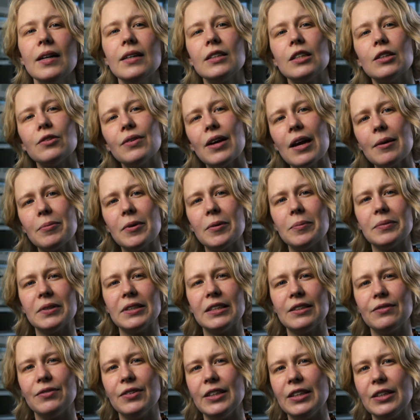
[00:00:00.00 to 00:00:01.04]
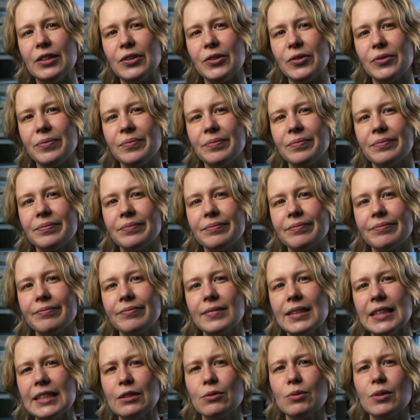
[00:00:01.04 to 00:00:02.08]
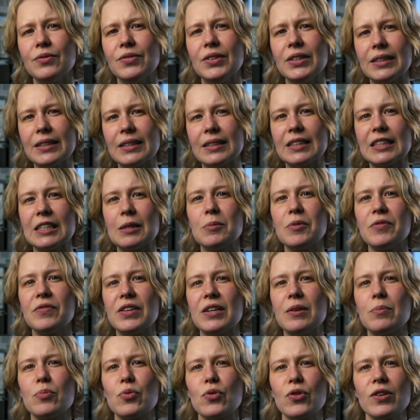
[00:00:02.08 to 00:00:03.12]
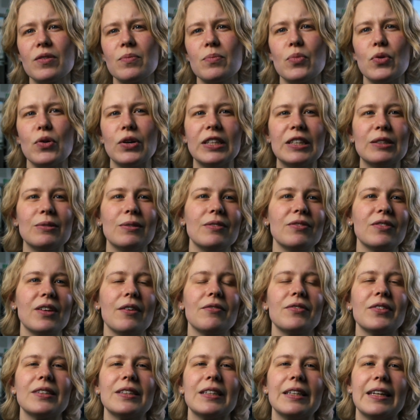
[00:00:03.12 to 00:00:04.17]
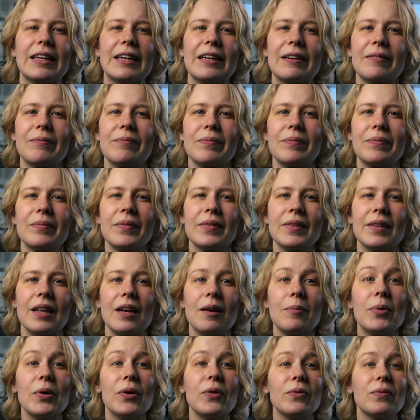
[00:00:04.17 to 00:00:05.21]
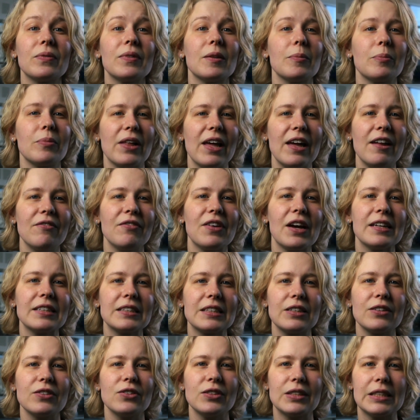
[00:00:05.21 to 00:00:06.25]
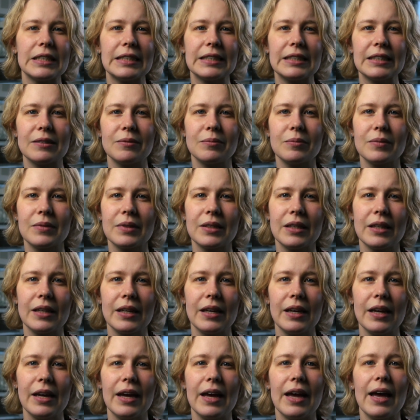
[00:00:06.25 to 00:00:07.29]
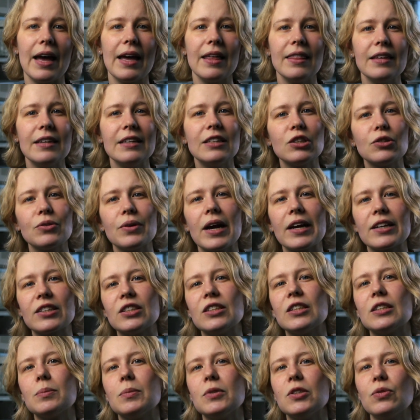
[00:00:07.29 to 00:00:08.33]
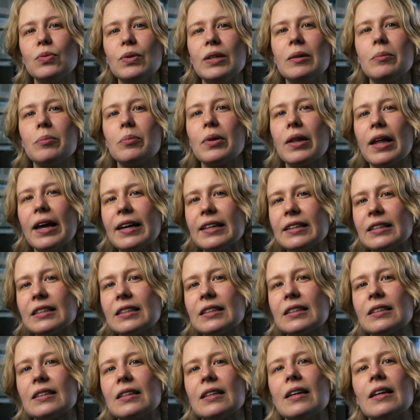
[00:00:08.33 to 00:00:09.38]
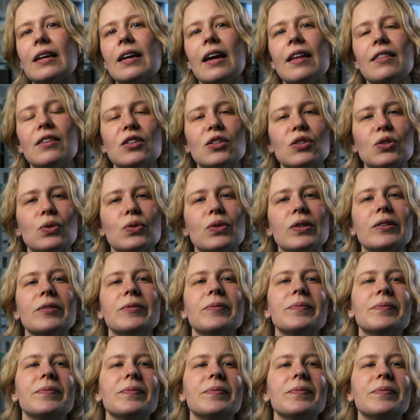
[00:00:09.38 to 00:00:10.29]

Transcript: To wrap up this video, let's revisit some of the important points we've covered today about the plant vascular system and the interactions between plants and the soil